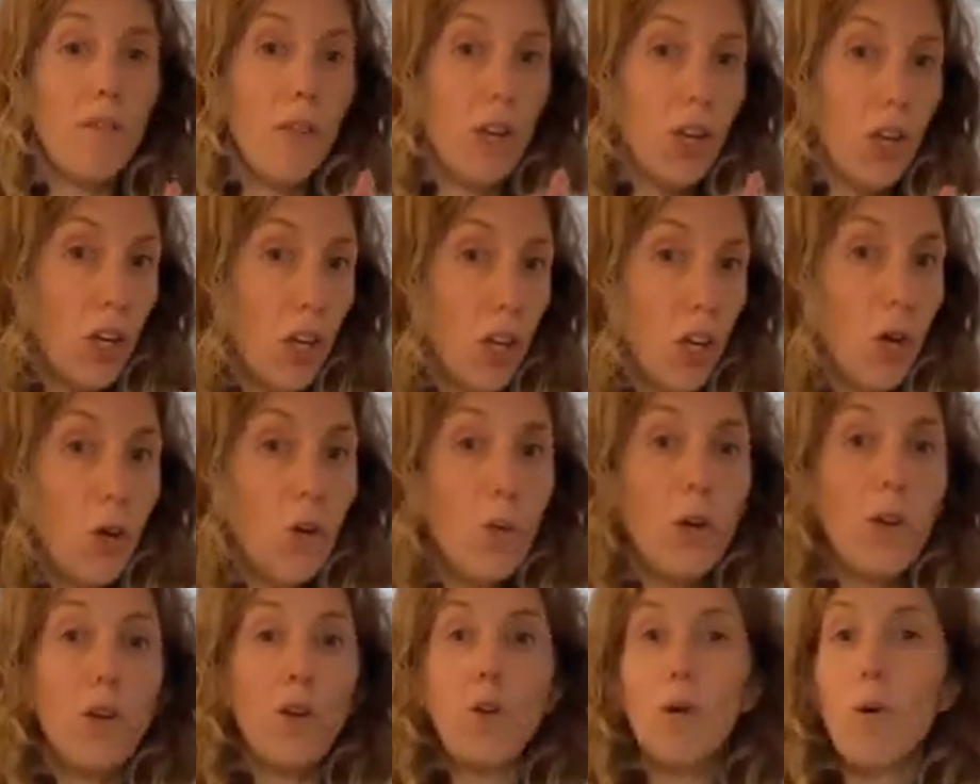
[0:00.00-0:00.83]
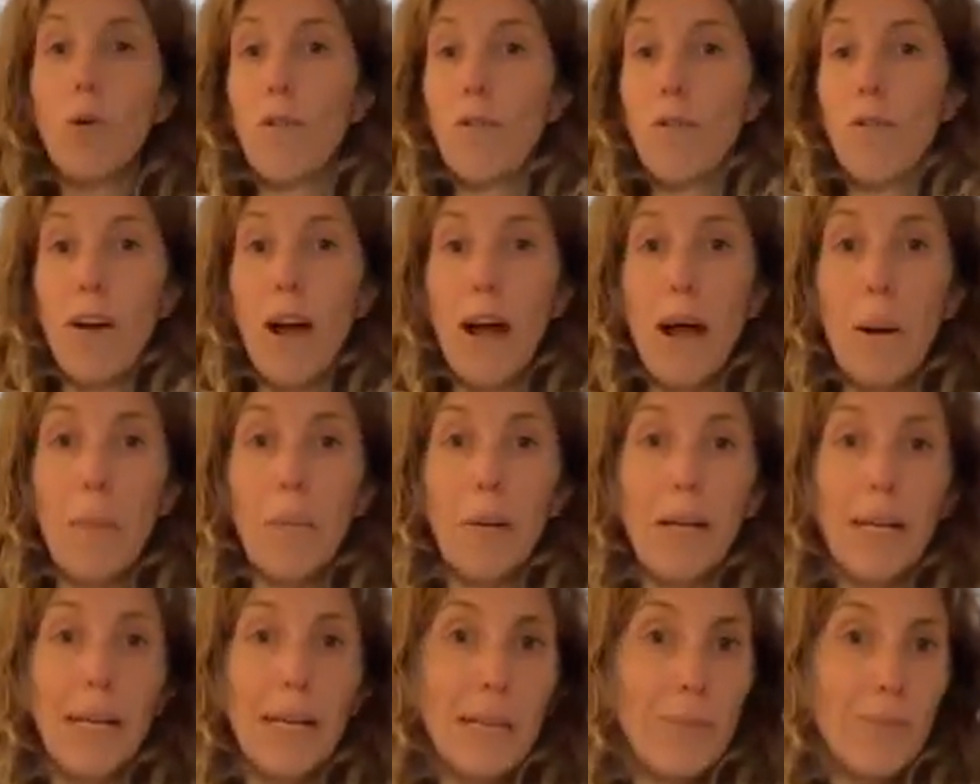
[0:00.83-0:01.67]
for you and your
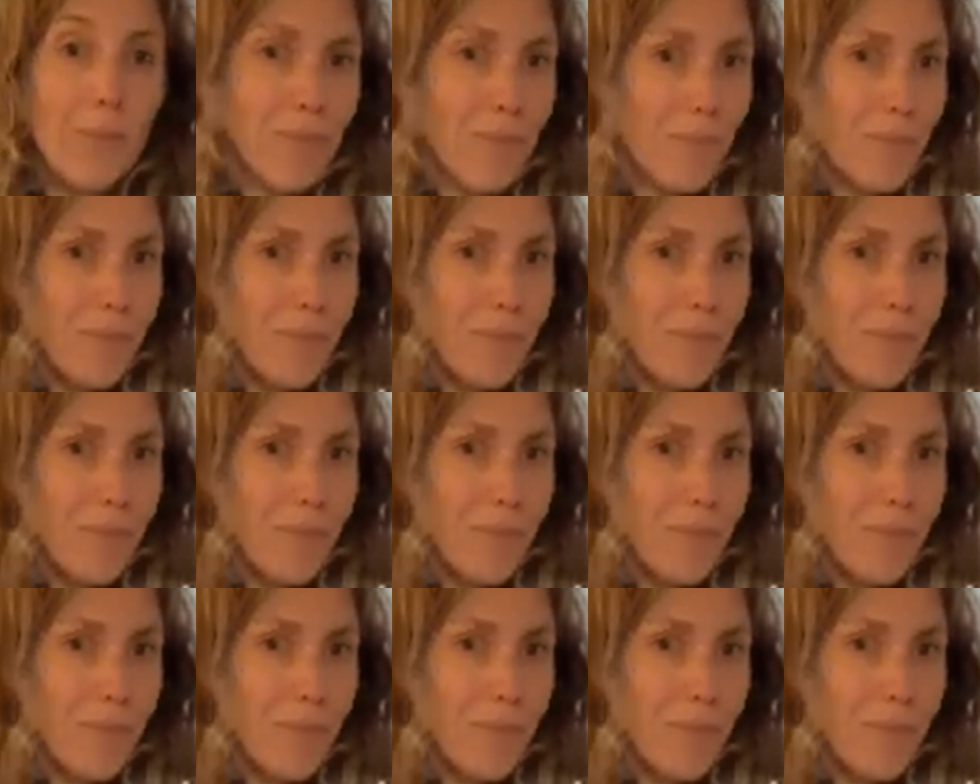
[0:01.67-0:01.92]
family.